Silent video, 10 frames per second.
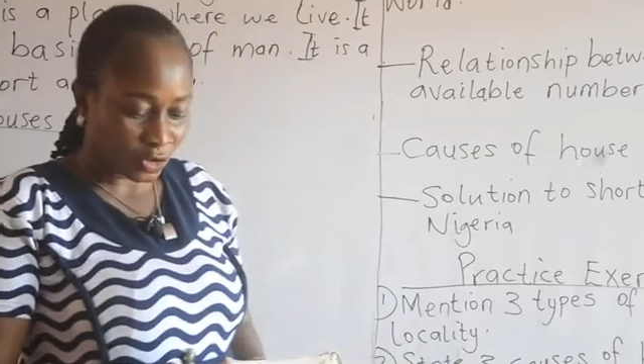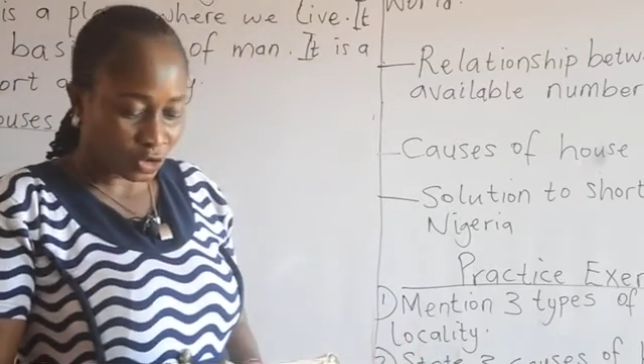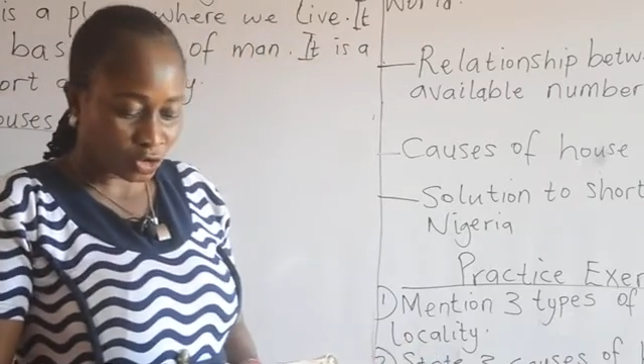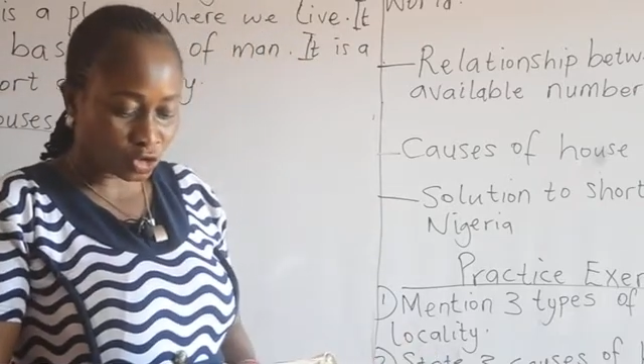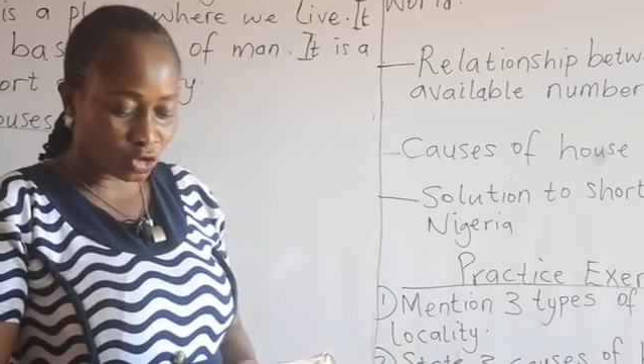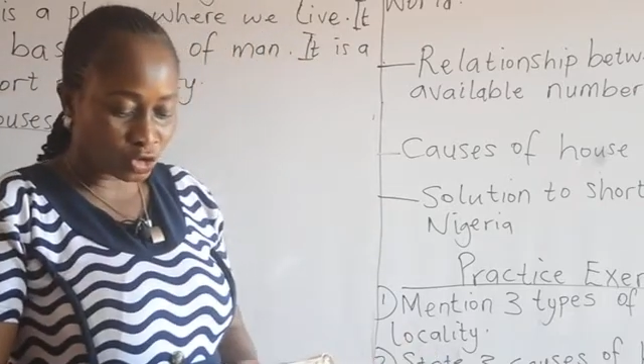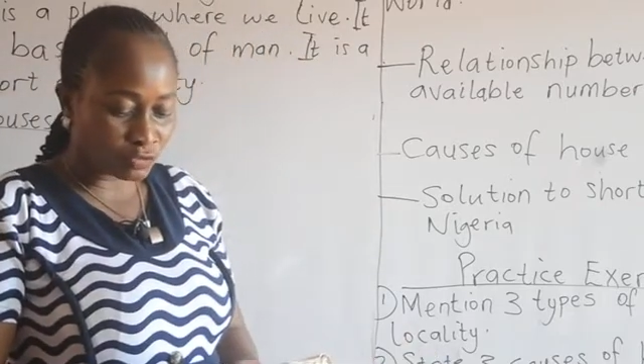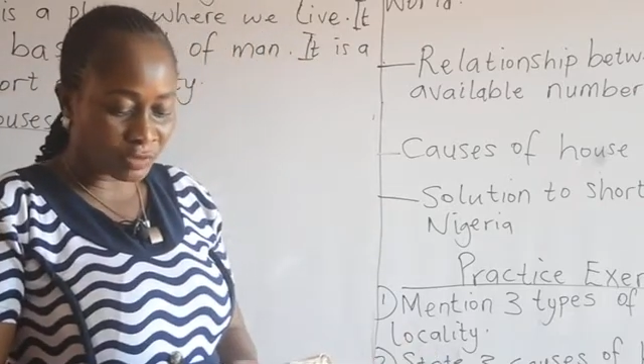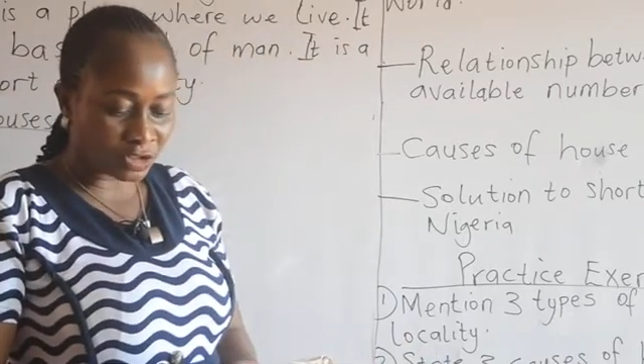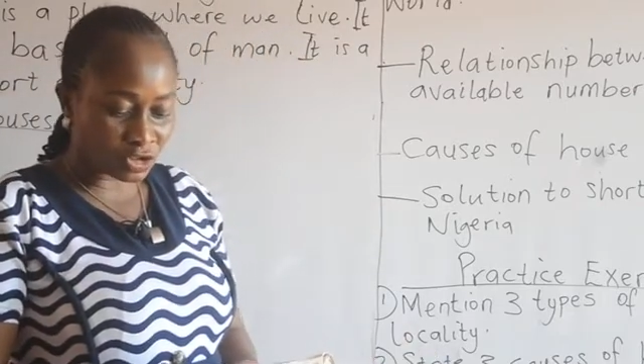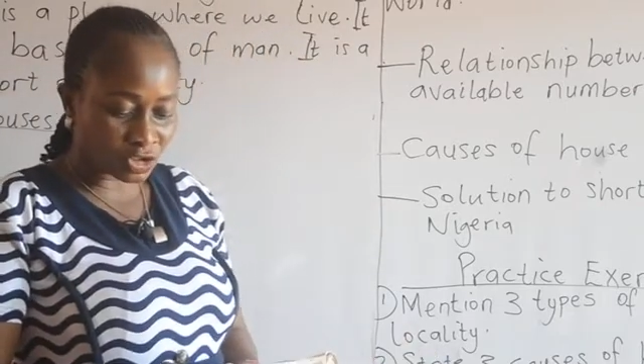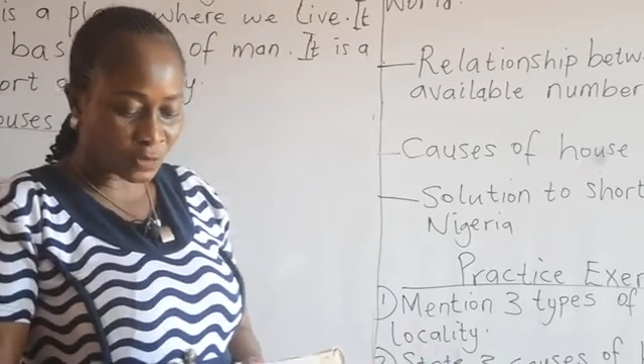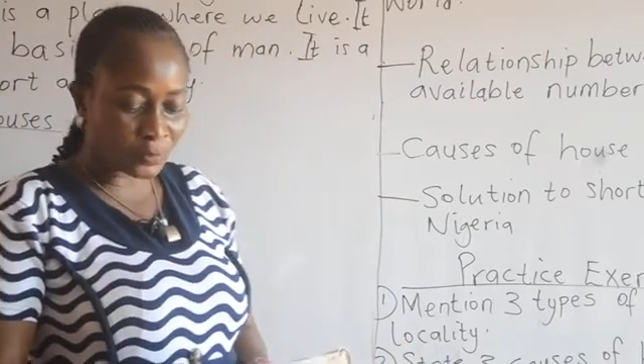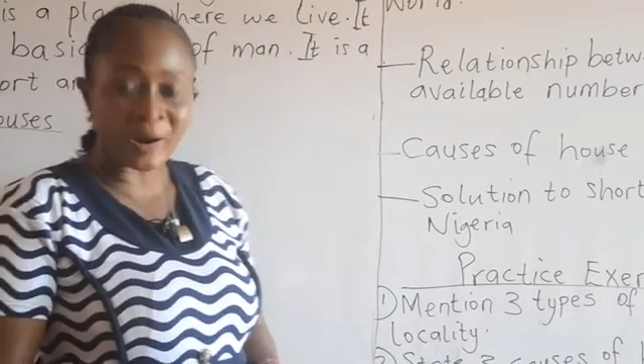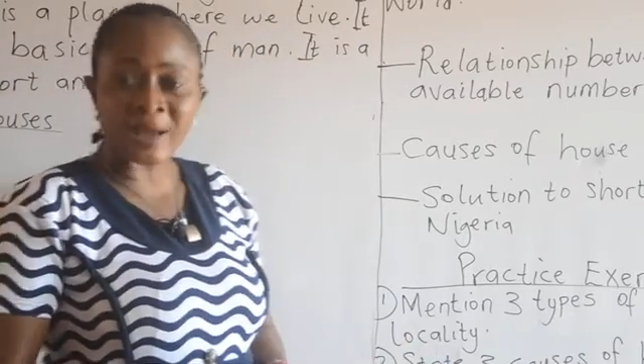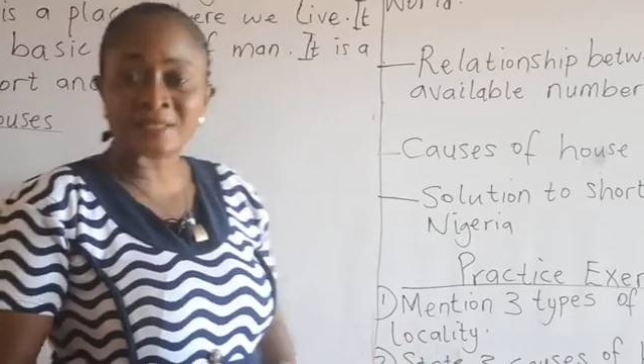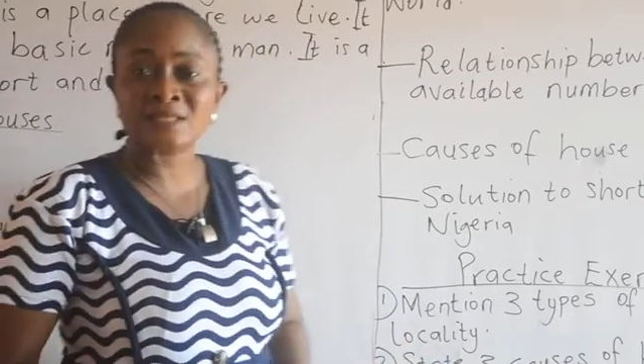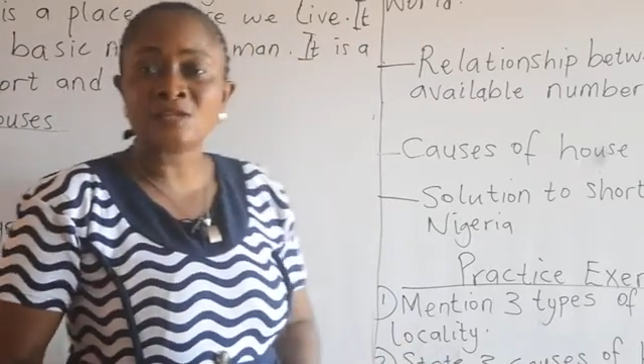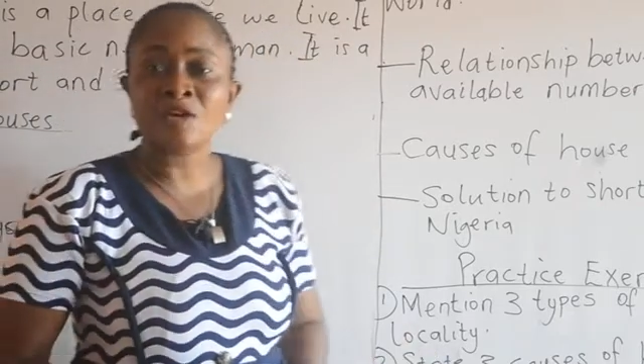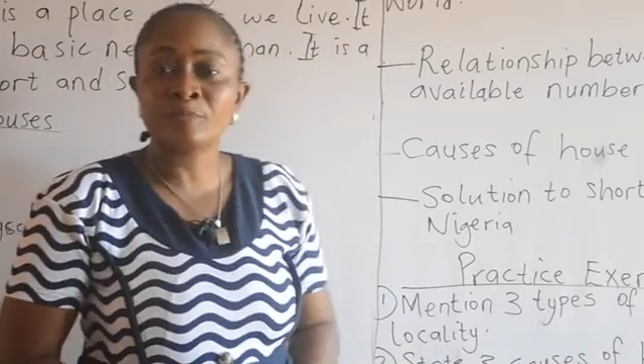should reduce the
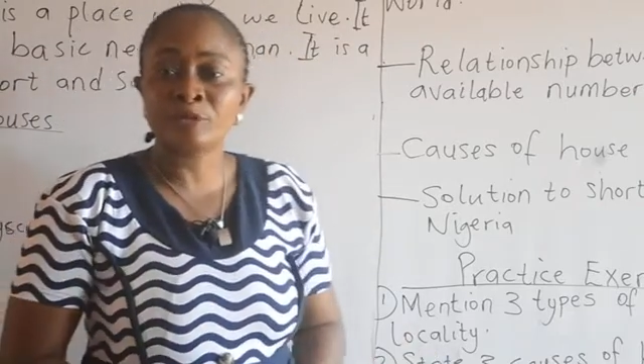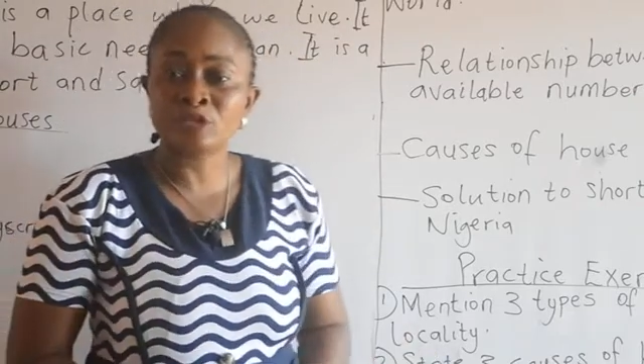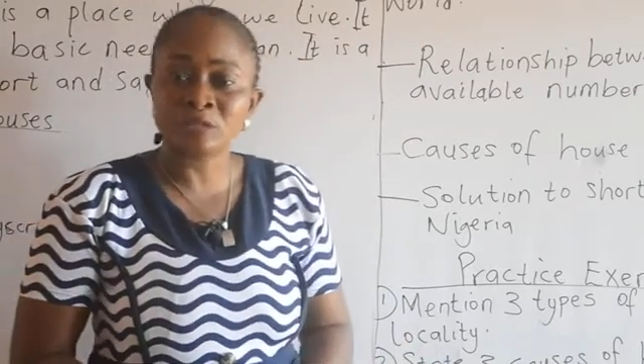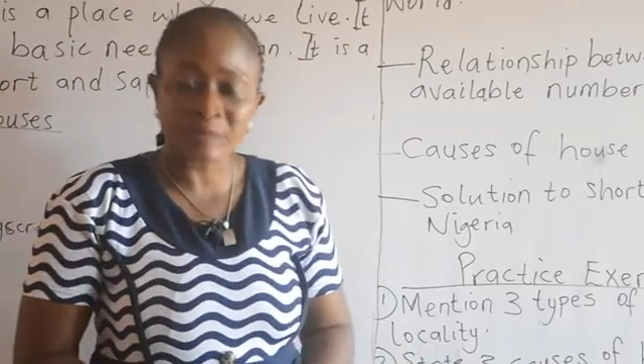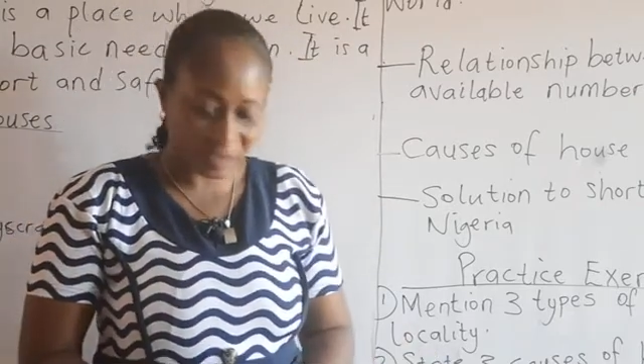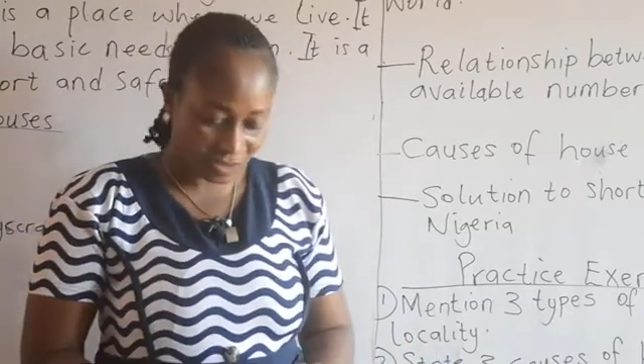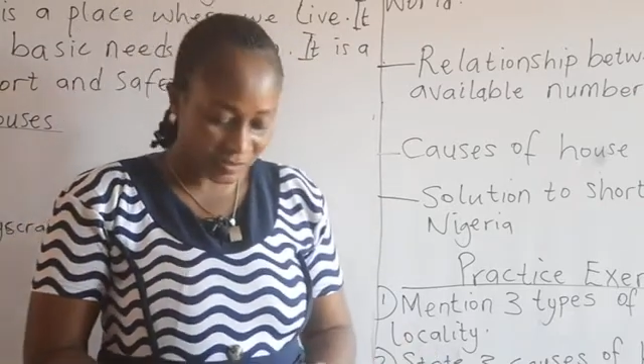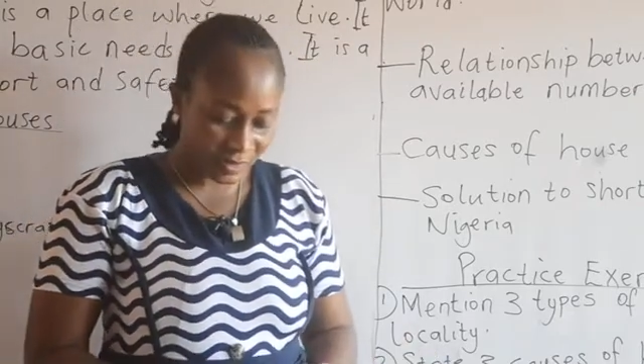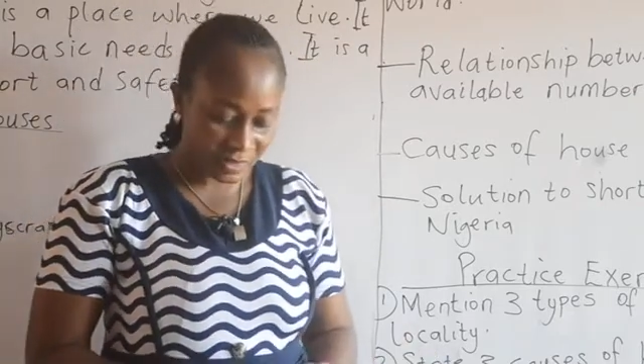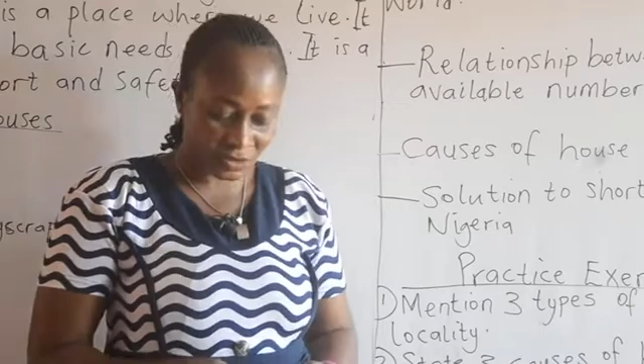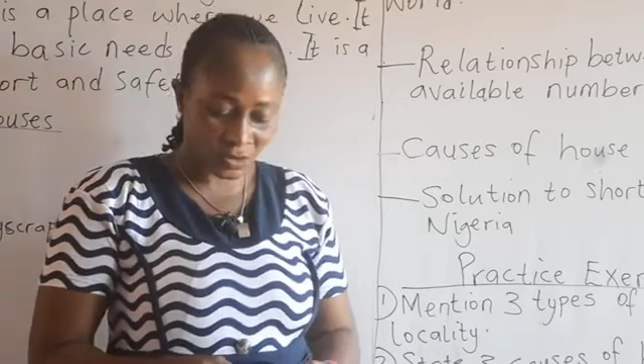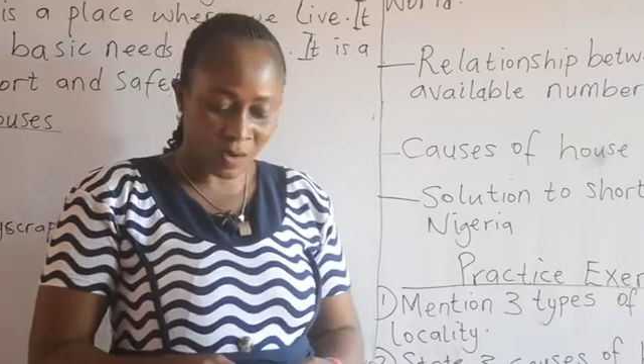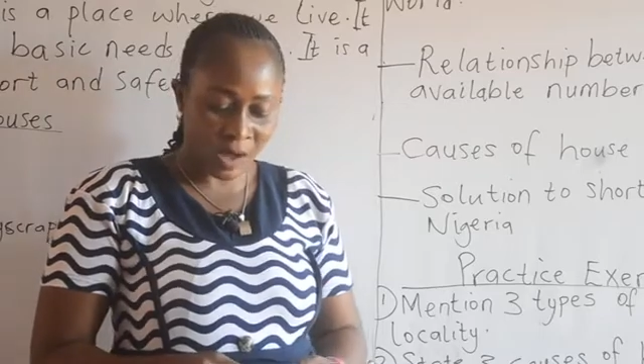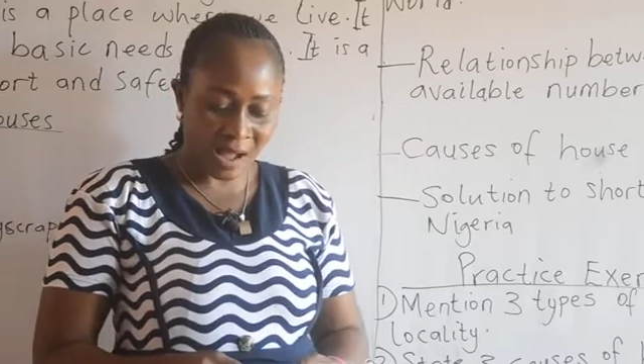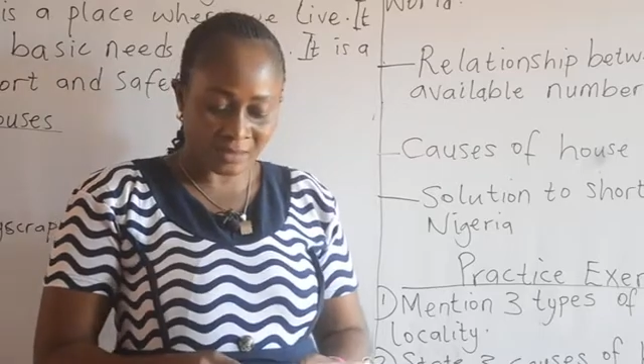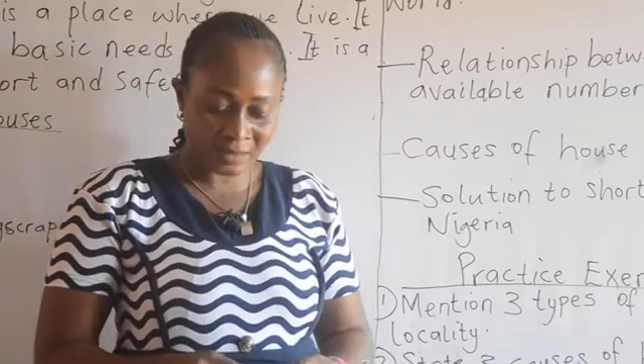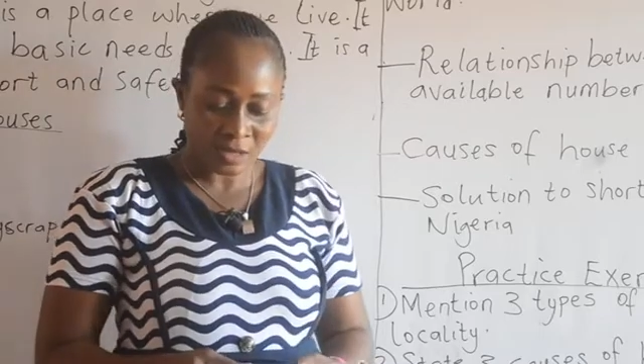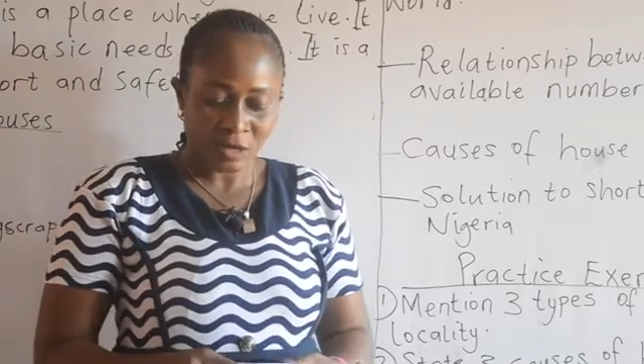prices of building materials so as